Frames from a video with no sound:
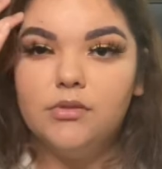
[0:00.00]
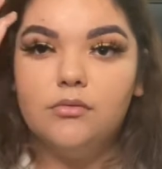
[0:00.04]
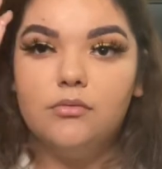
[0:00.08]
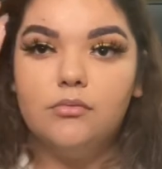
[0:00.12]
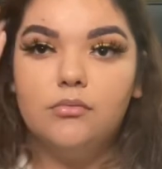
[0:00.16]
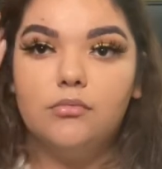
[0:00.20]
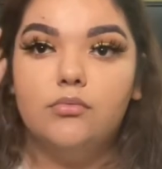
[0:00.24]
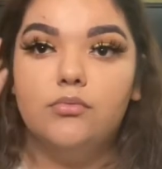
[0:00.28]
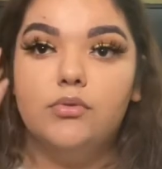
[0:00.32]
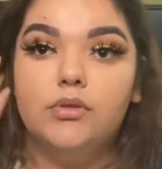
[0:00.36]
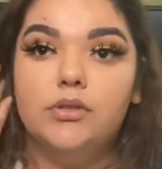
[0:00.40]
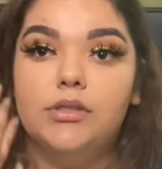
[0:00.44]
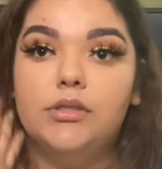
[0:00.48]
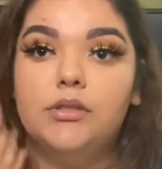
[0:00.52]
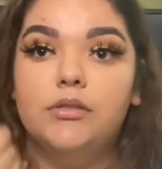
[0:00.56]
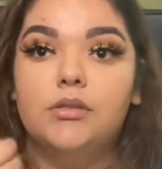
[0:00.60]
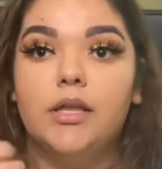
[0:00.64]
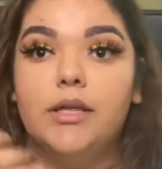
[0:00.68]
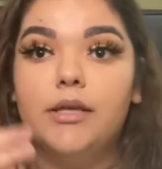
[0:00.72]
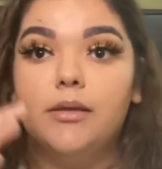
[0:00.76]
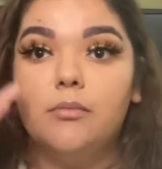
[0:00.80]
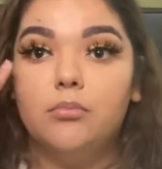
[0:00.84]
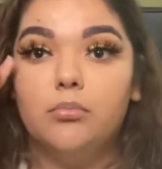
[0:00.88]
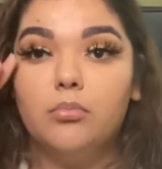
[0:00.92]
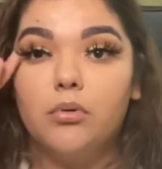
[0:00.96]
really
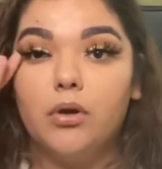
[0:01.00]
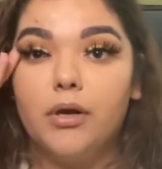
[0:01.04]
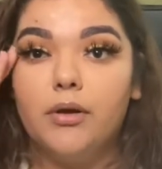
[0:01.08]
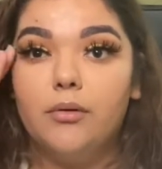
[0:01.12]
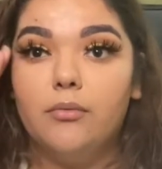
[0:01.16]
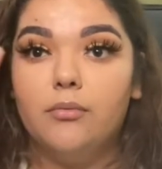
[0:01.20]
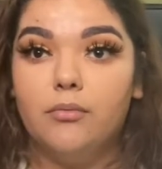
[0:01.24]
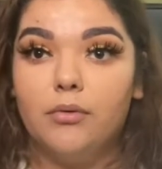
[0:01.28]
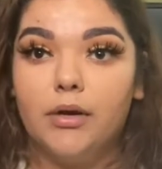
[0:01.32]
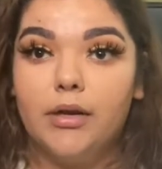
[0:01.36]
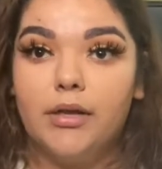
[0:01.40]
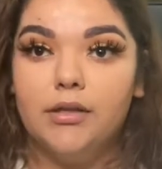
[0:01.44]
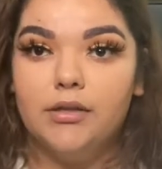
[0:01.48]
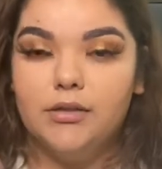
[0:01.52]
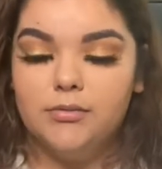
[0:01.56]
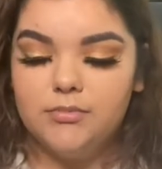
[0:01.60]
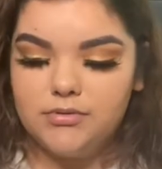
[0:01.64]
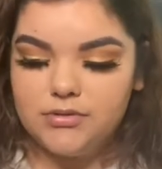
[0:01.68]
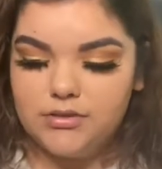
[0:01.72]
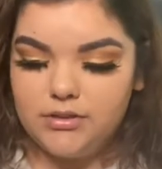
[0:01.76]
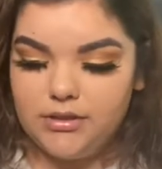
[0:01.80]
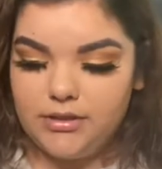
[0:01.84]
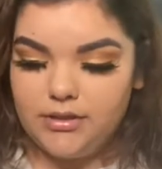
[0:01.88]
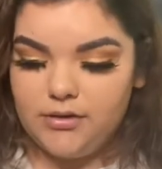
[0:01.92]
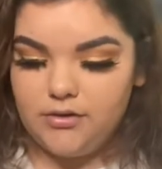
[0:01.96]
like bright red
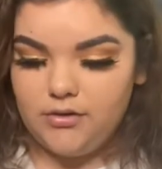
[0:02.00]
lipstick.